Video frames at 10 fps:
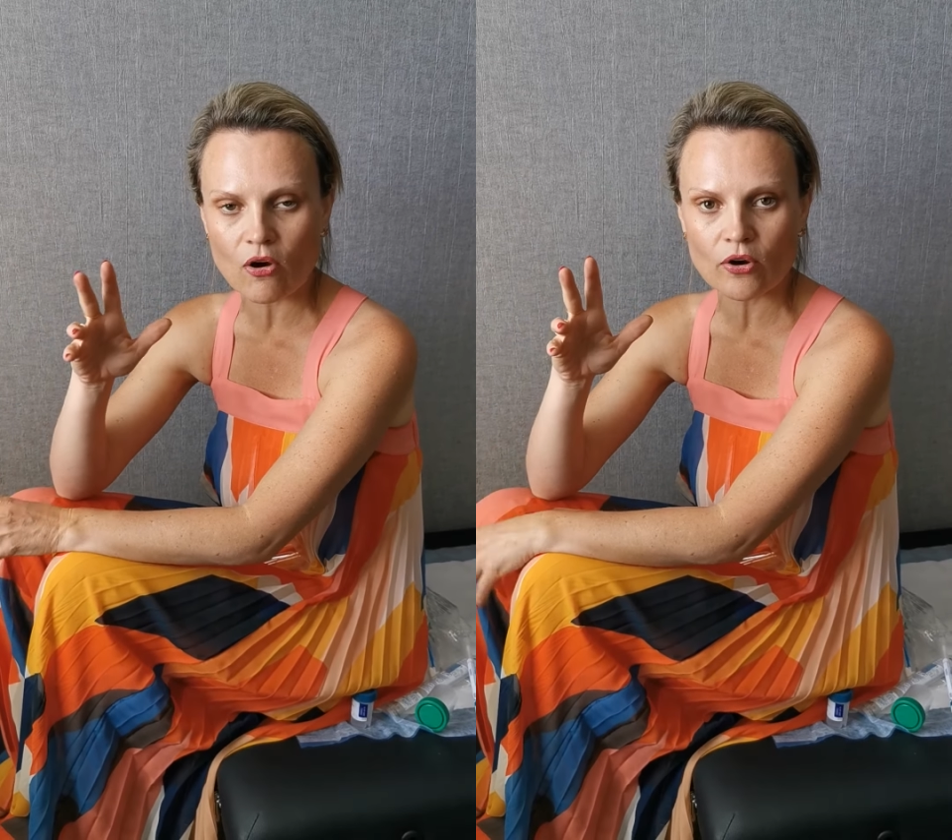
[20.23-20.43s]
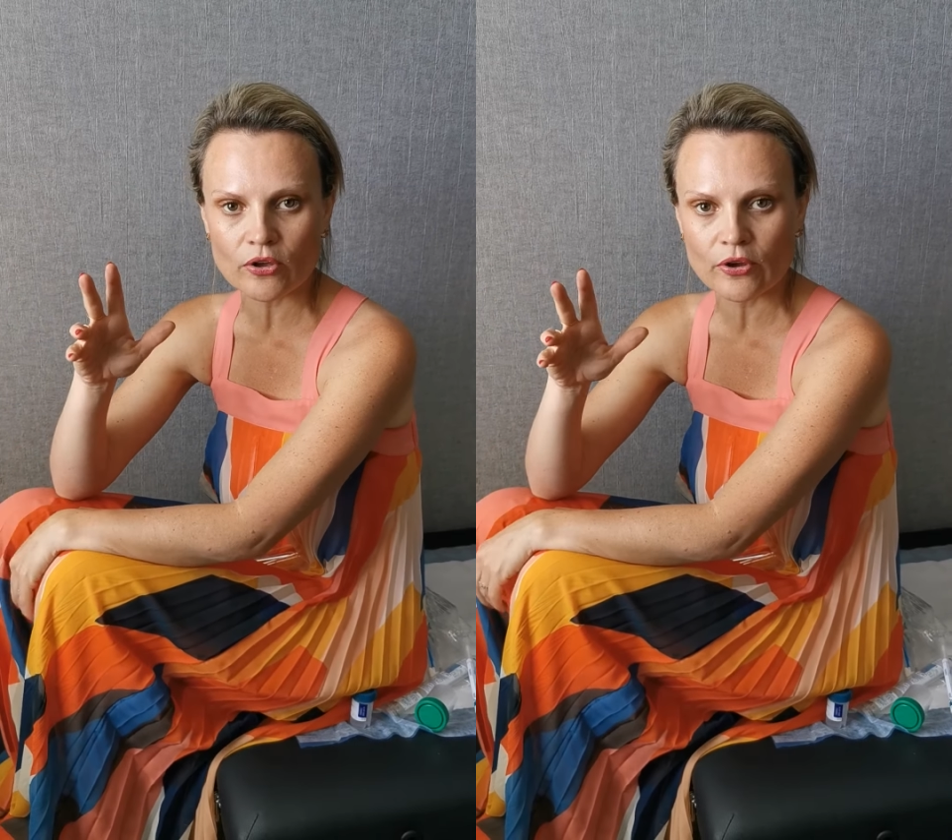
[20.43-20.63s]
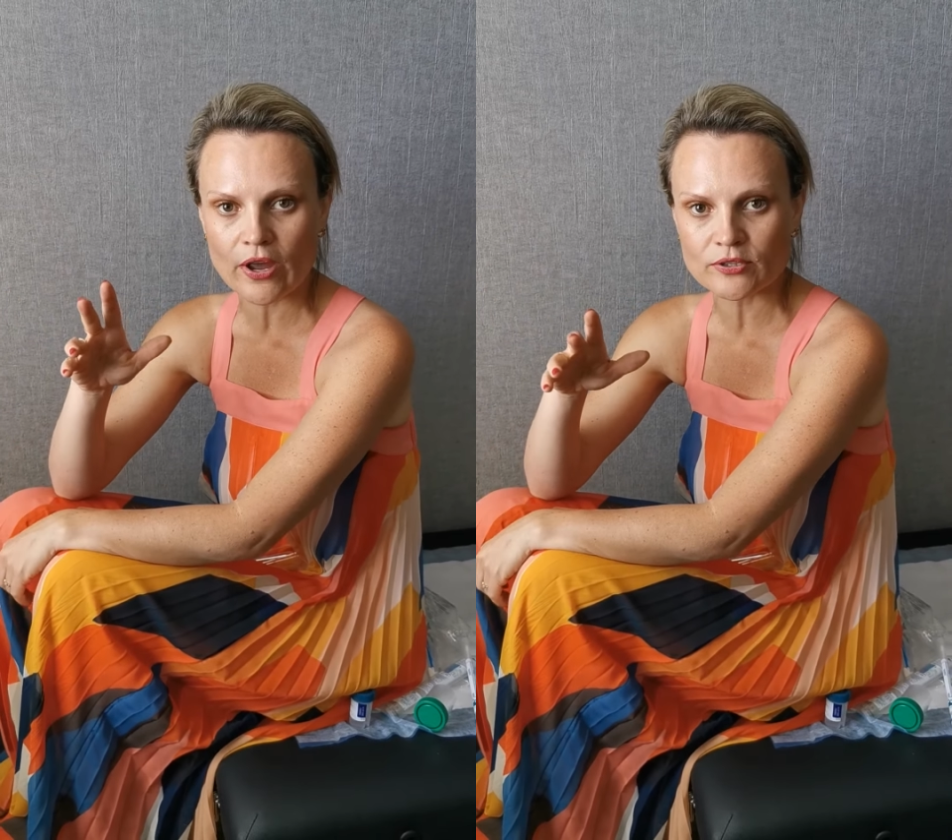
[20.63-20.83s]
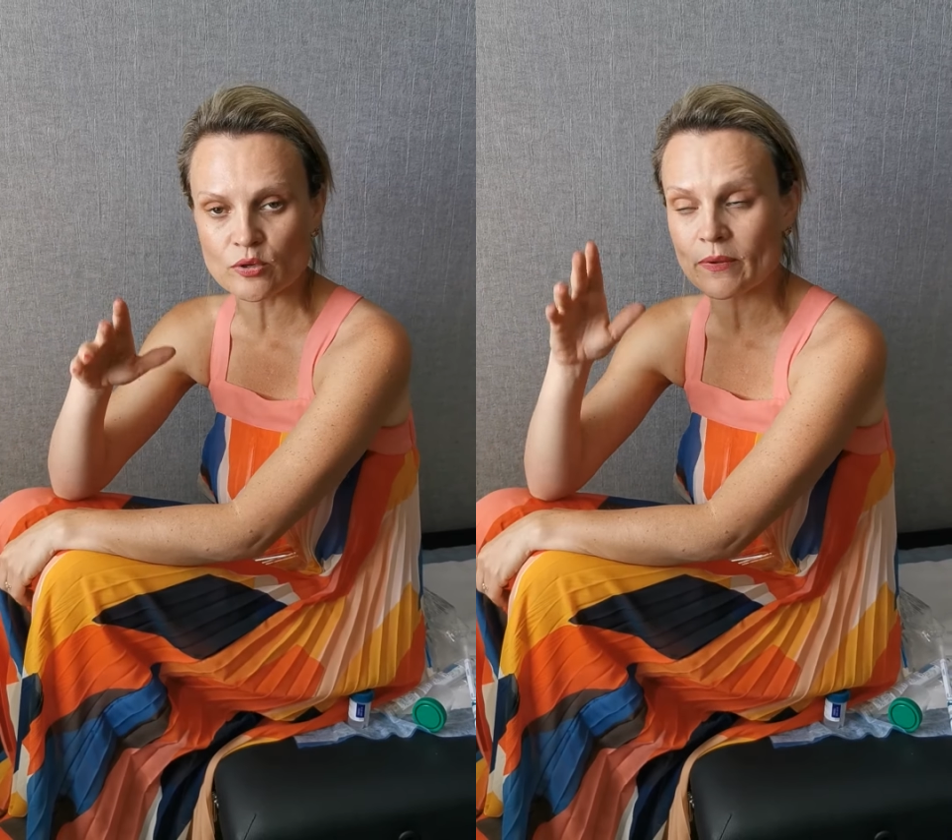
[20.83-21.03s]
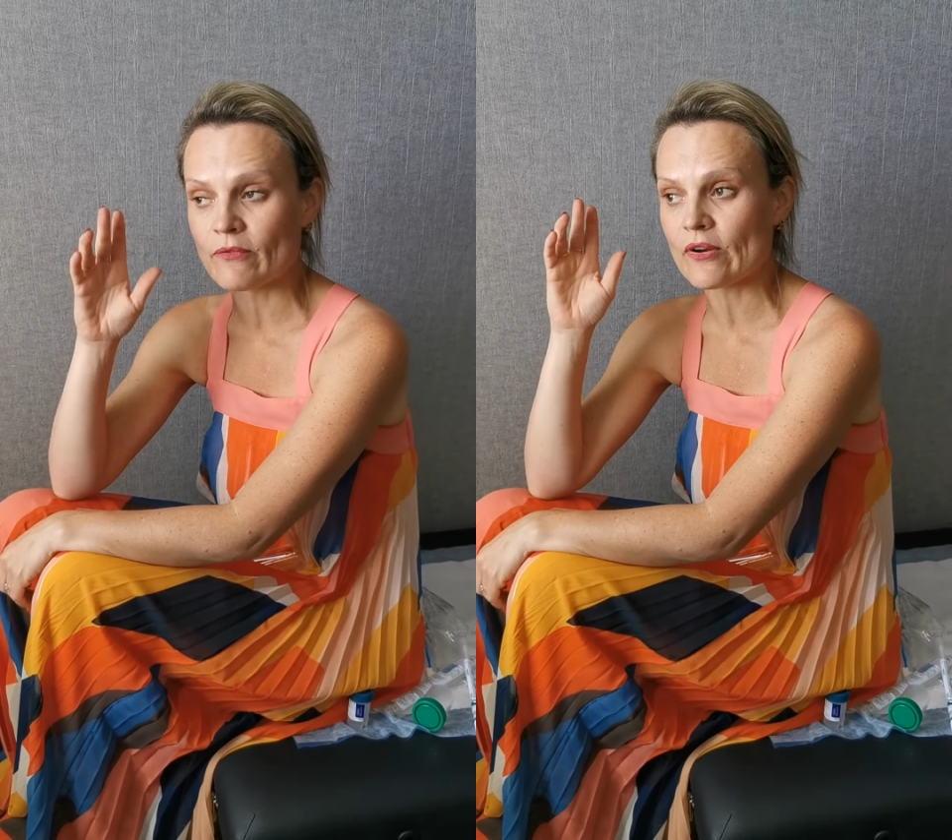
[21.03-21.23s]
are you going
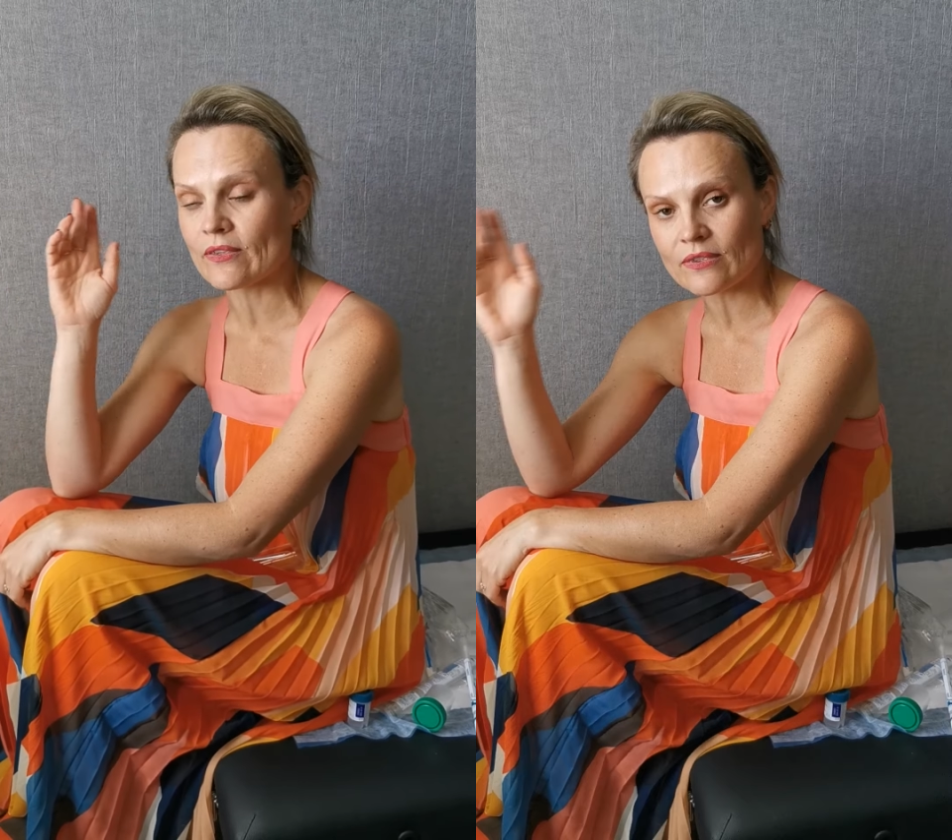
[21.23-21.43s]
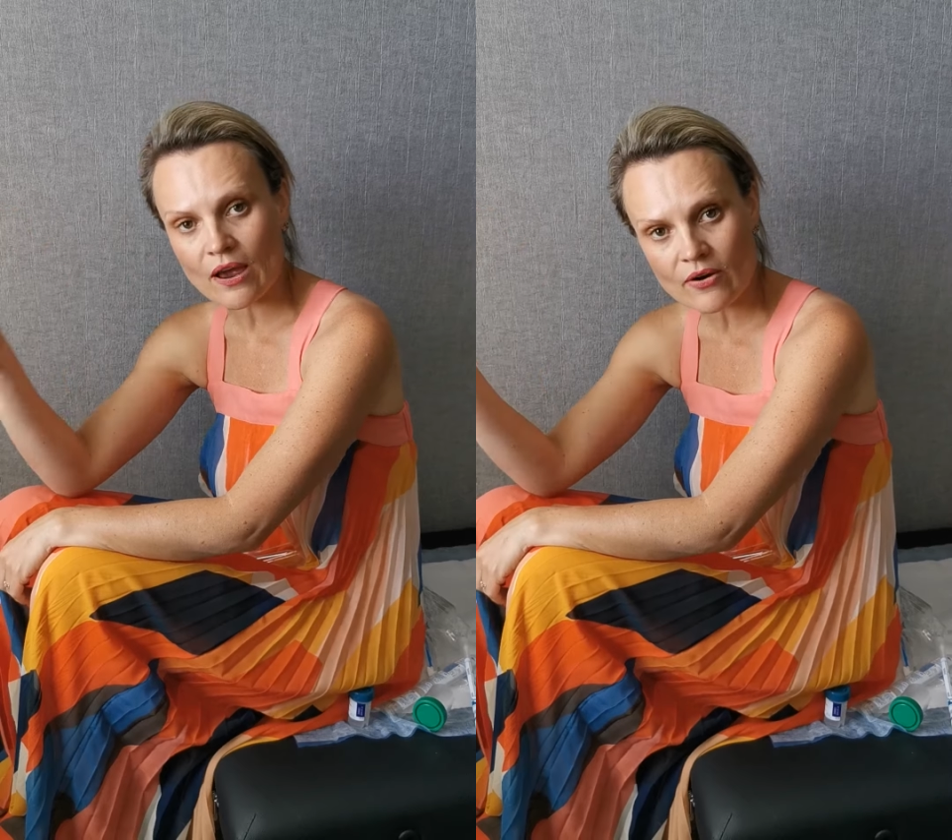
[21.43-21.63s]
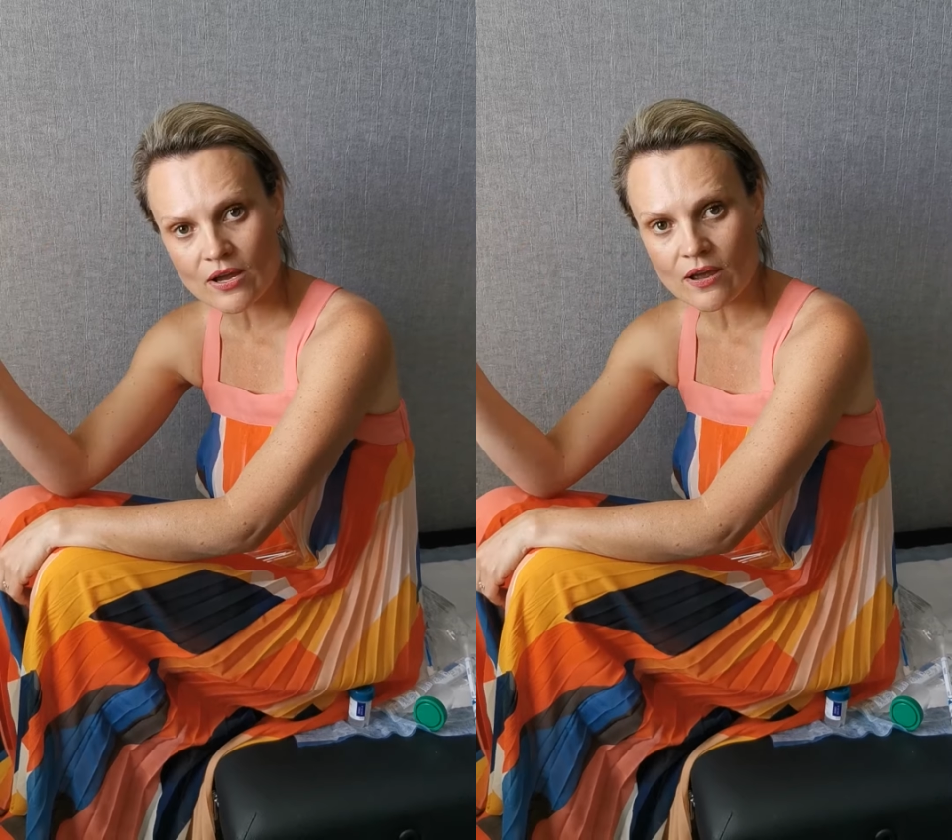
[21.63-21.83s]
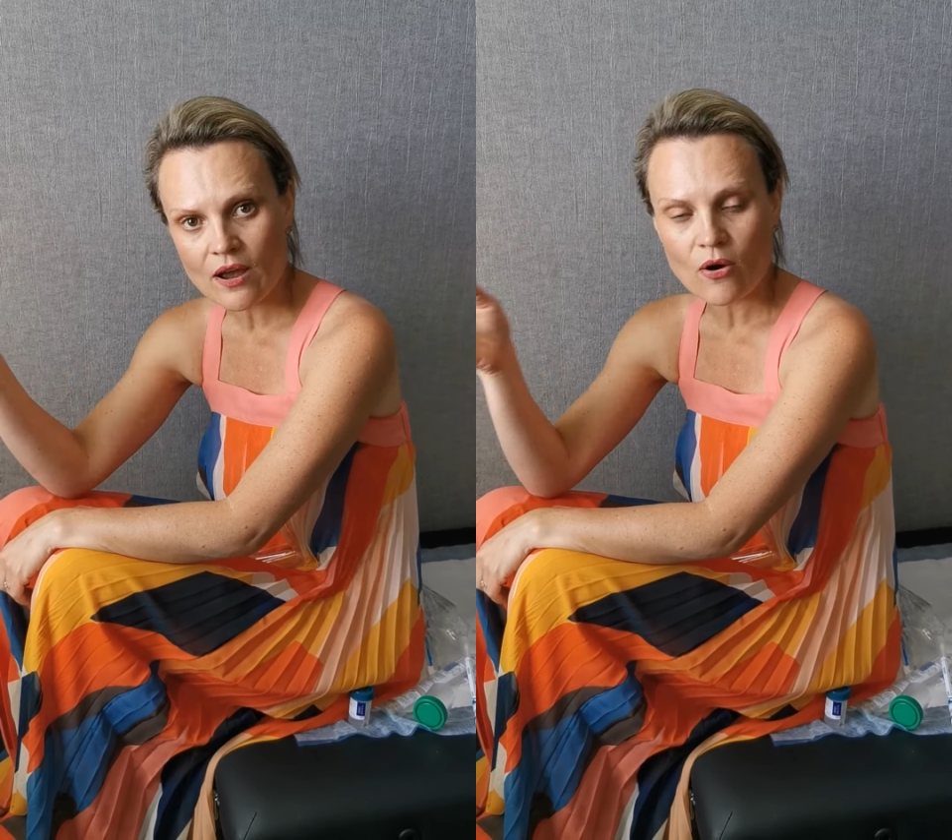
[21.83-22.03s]
to be very thorough,